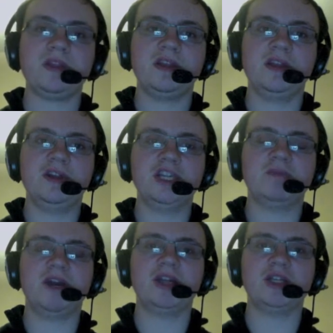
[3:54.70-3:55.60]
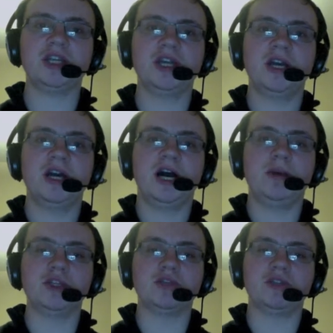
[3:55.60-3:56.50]
Now this match, I
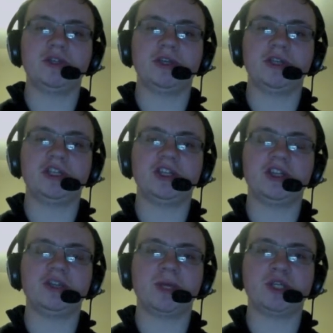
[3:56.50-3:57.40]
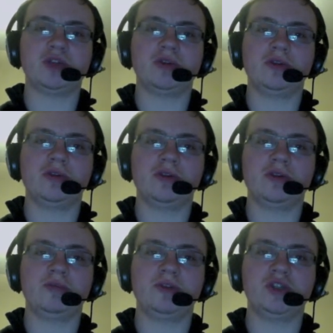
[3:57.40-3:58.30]
was originally going to say this match could have gone on
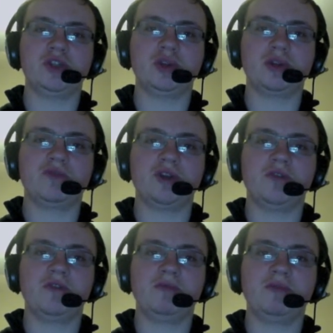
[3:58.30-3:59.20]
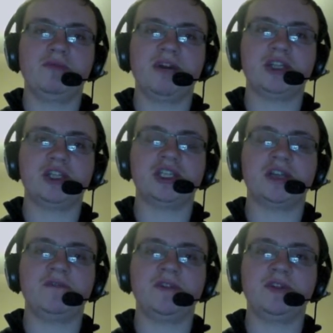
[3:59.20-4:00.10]
longer, but due to the Royal Rumble match itself and